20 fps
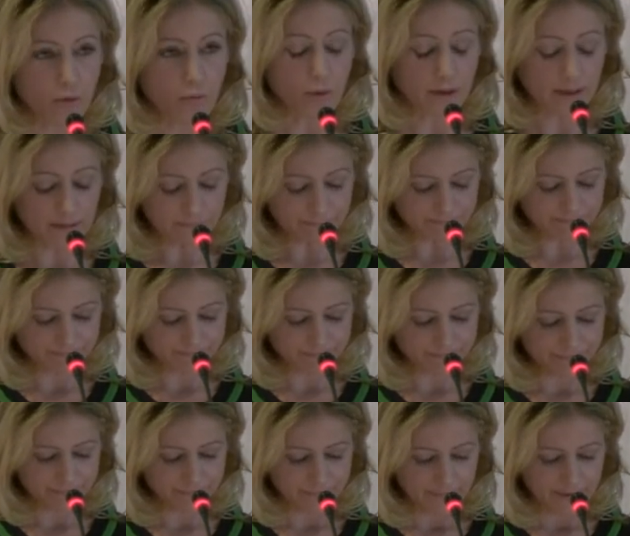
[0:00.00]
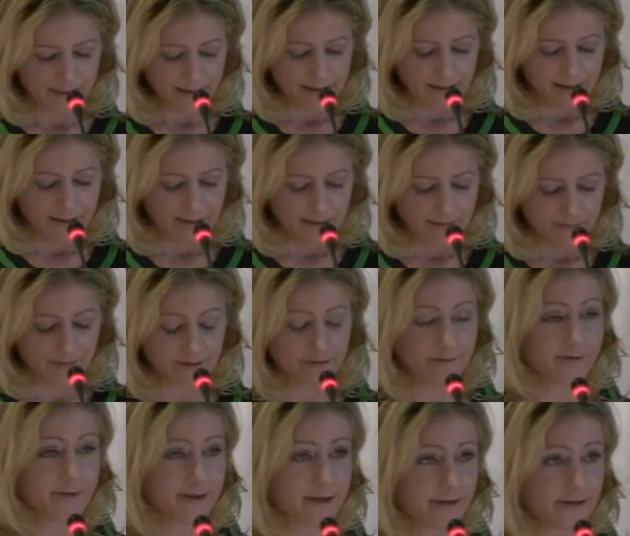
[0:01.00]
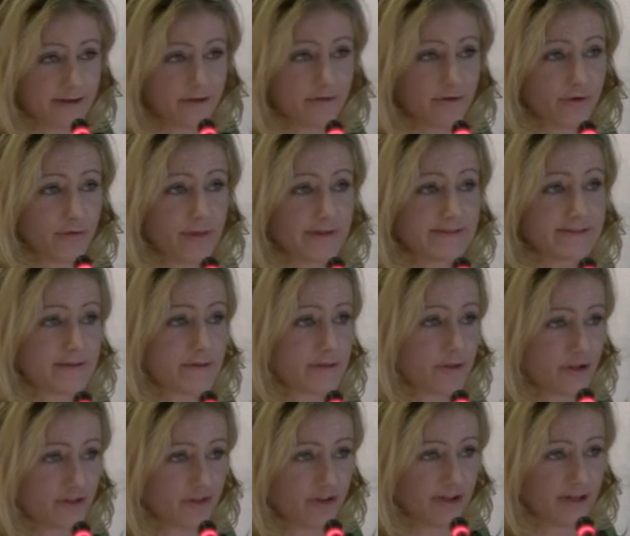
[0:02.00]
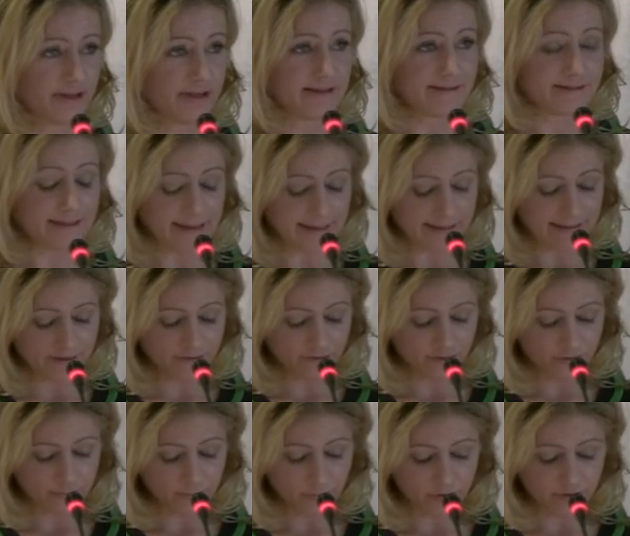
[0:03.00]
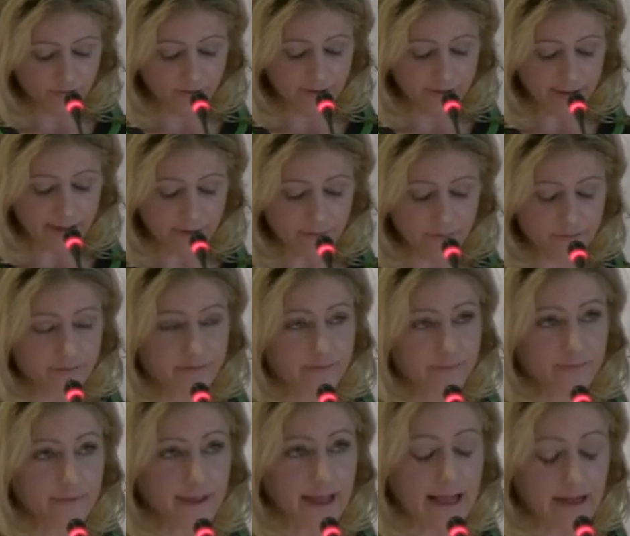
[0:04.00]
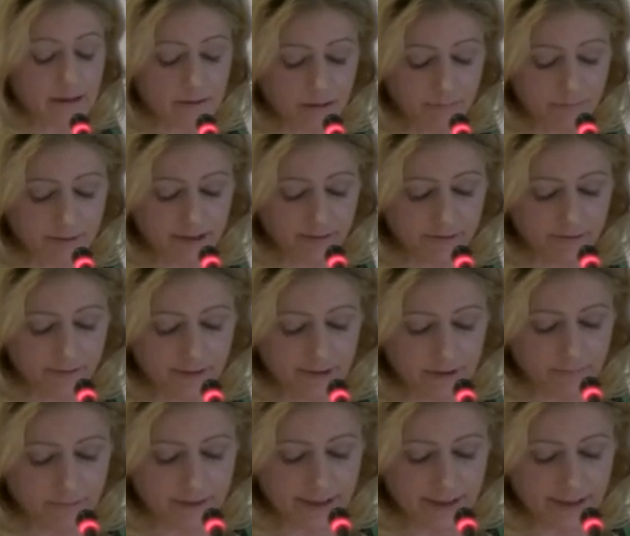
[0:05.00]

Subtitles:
Well, this year in 2013, as Halle just pointed out, the HELCOM ministerial